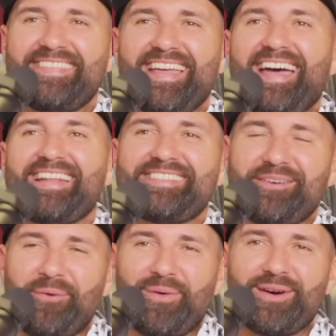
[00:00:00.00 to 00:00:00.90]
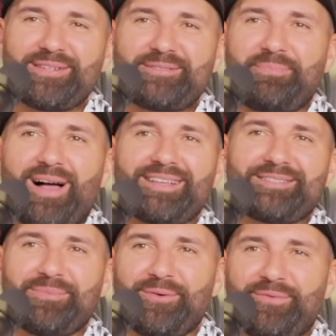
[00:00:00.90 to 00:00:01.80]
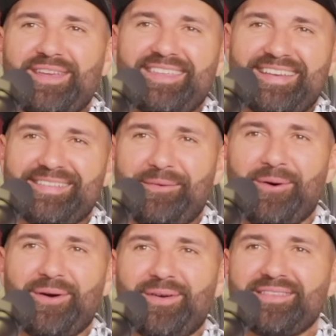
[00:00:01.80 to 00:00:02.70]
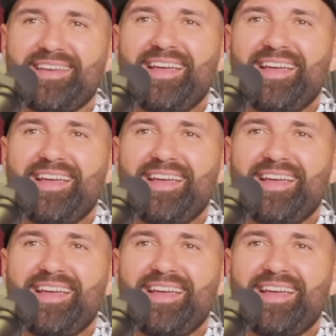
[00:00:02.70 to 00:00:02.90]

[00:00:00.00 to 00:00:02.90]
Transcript: that is the worst possible feeling in the world.